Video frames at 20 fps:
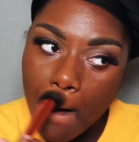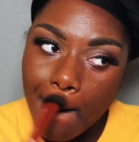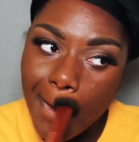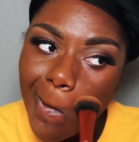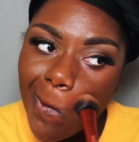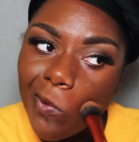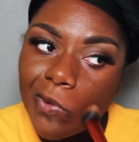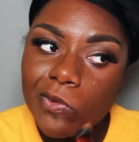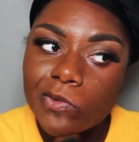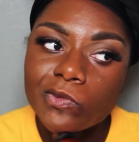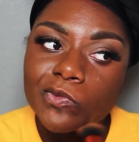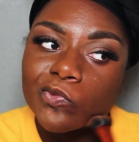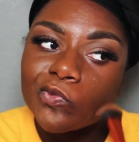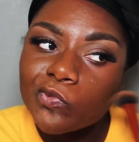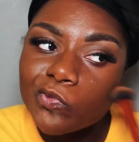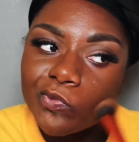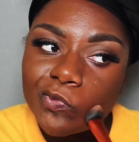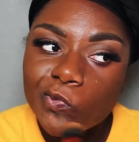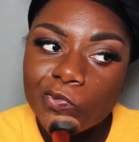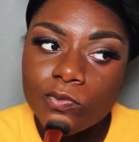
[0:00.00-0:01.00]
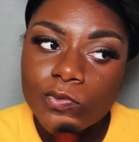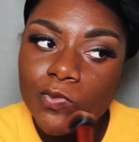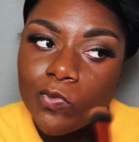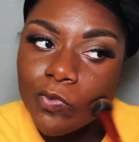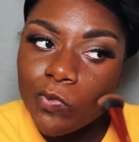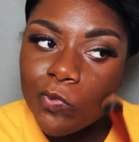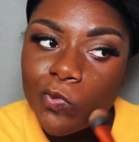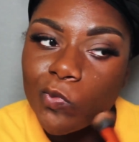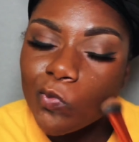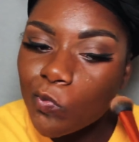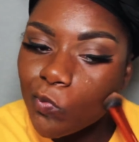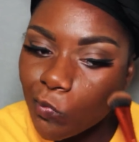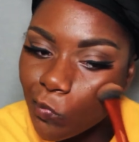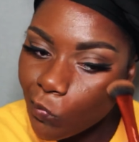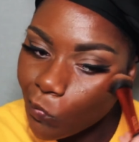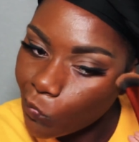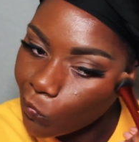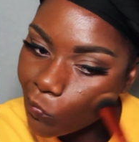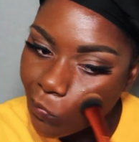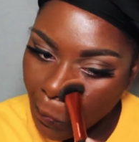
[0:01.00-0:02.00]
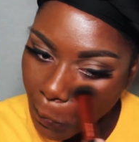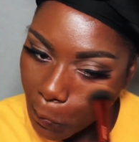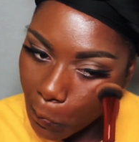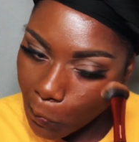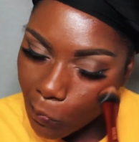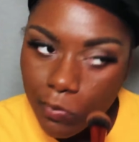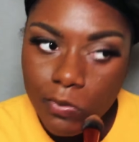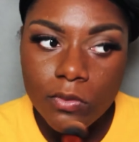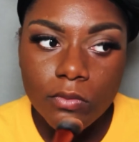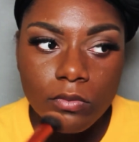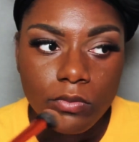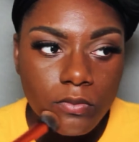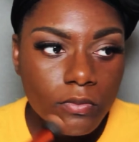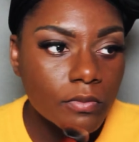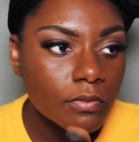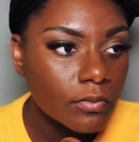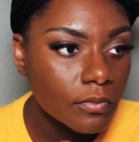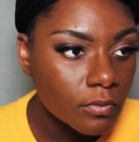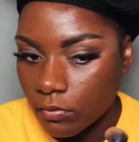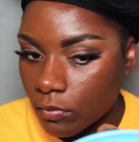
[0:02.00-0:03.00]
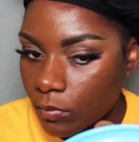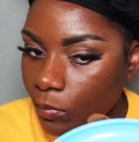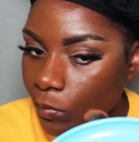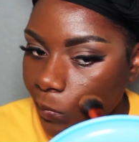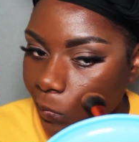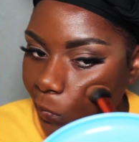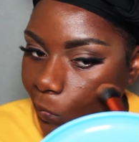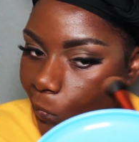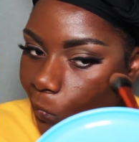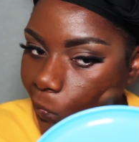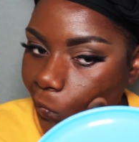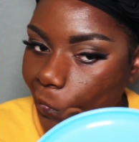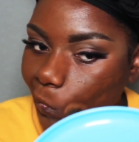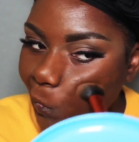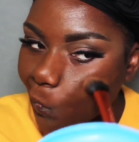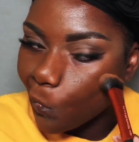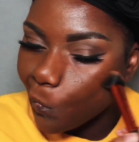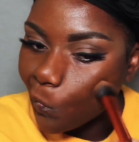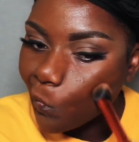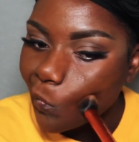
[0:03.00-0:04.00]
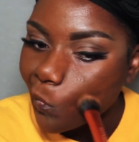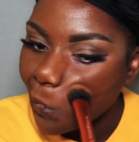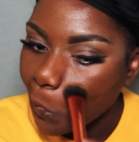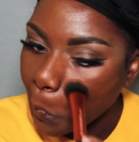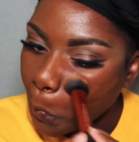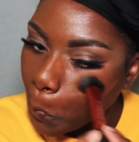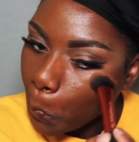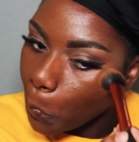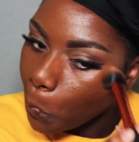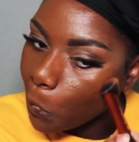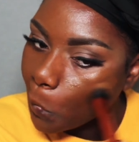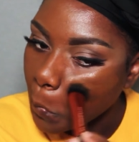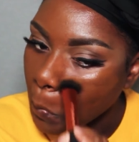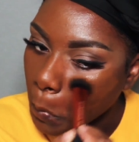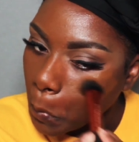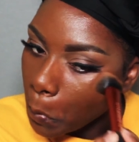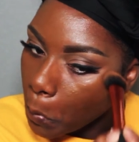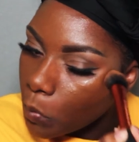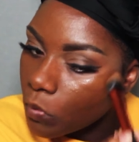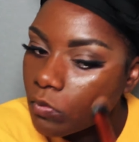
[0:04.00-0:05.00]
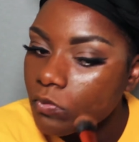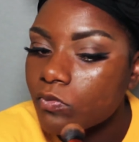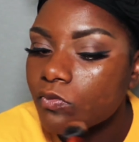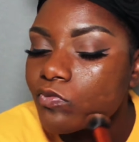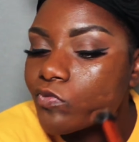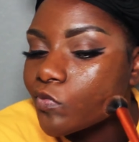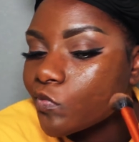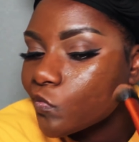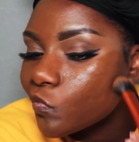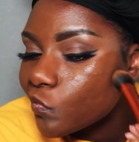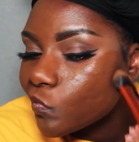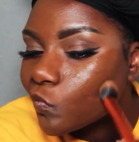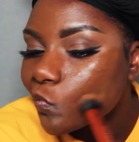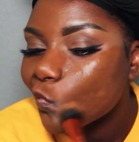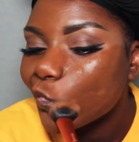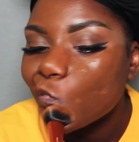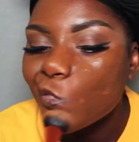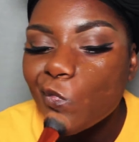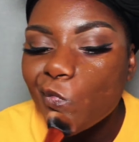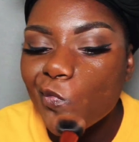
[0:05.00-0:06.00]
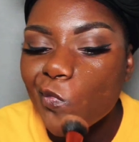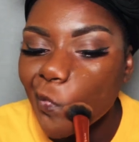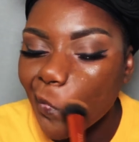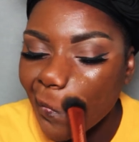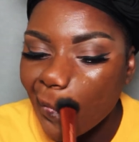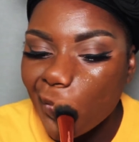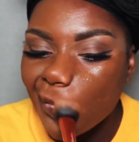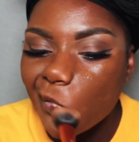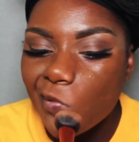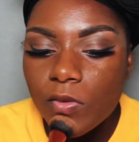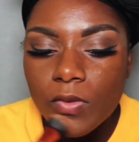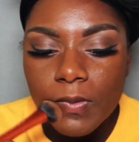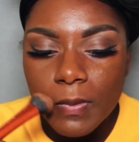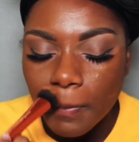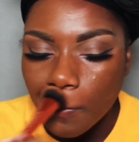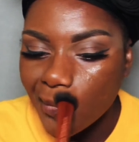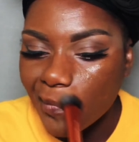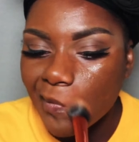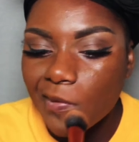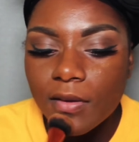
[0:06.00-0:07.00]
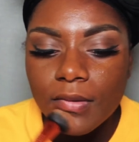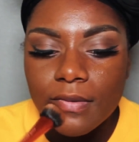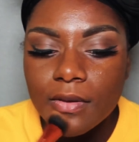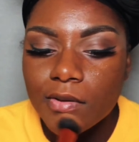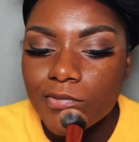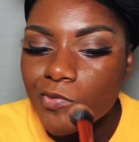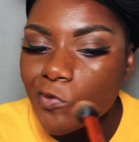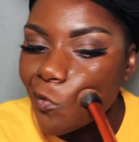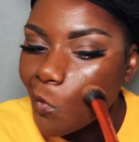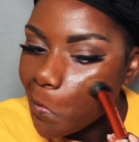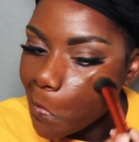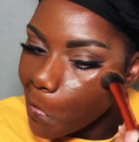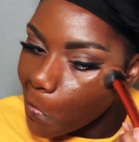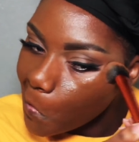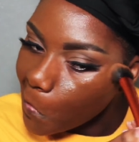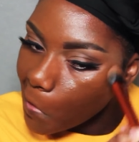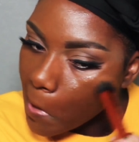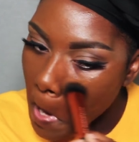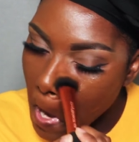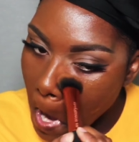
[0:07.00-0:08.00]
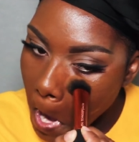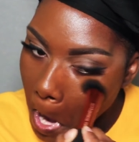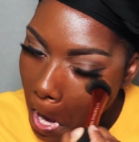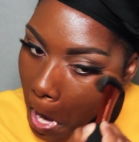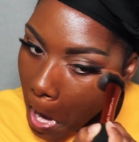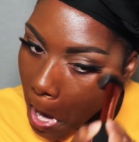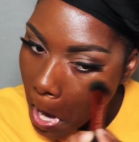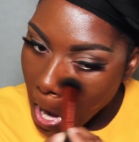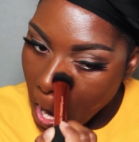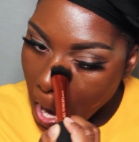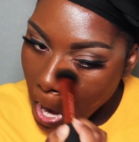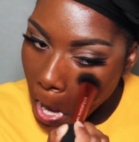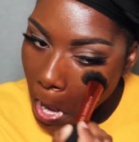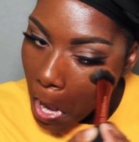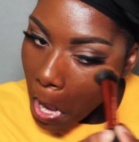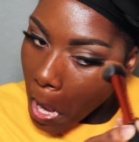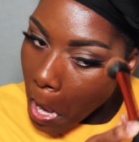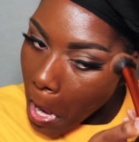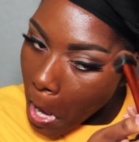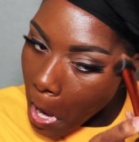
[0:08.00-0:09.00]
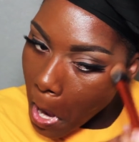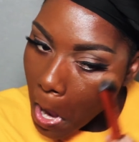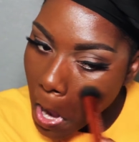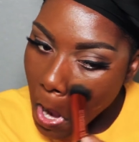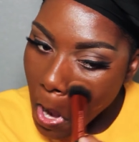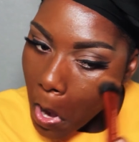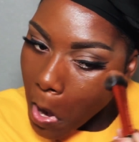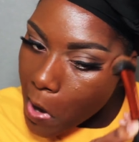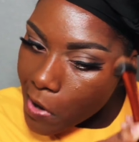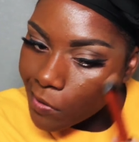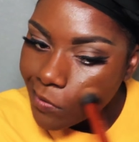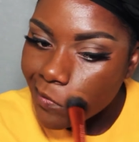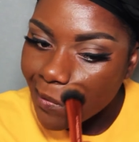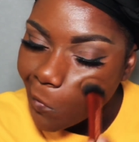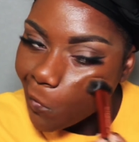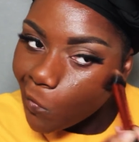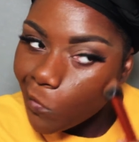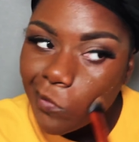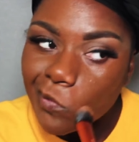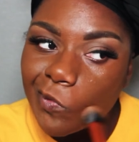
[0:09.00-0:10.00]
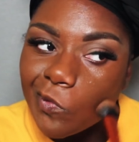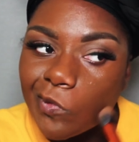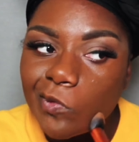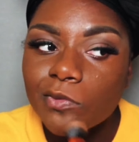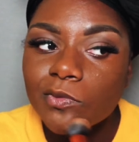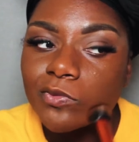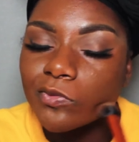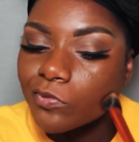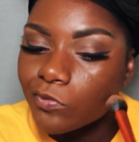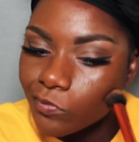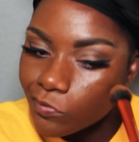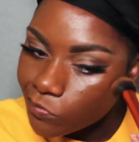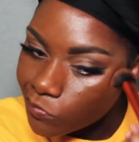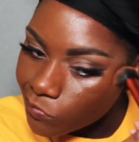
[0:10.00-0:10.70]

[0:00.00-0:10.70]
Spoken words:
I like to apply my foundation in an upward motion. That's just the way I was taught younger. So when I was younger, so that's just how I apply my foundation. I'm not sure if that's like an